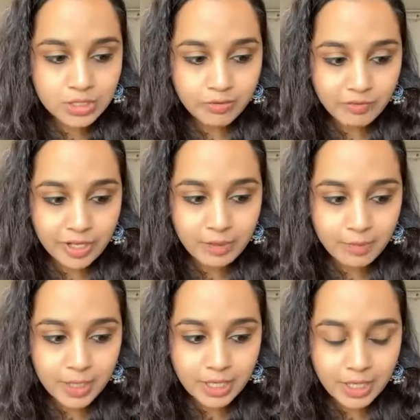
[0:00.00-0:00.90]
the very
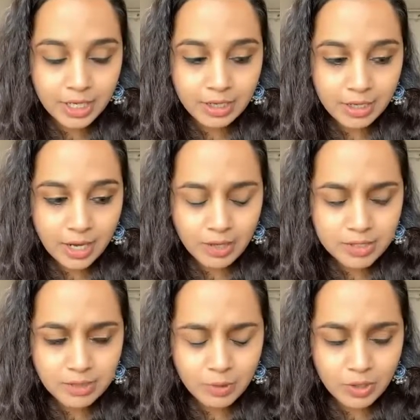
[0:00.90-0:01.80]
beginning. I'd
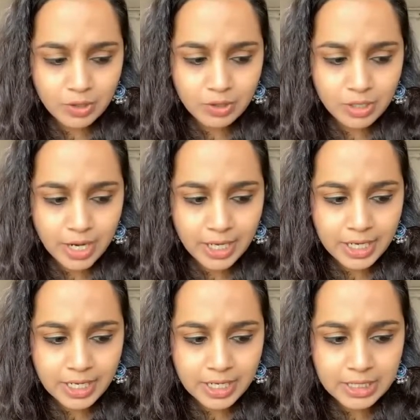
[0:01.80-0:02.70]
say about
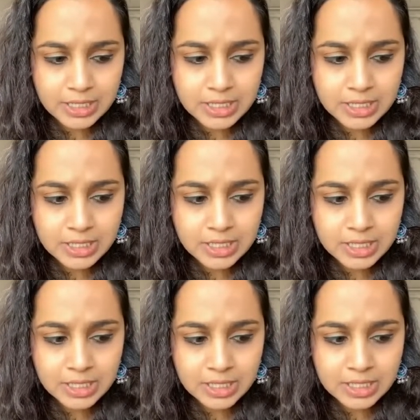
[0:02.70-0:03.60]

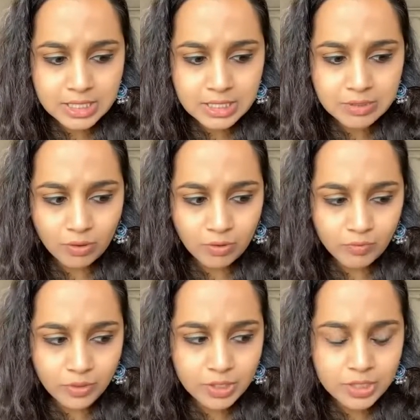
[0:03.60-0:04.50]
1960s
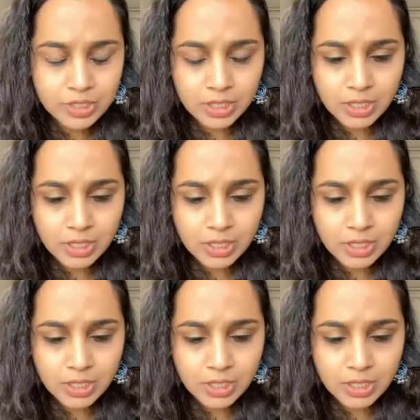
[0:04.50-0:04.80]
onwards.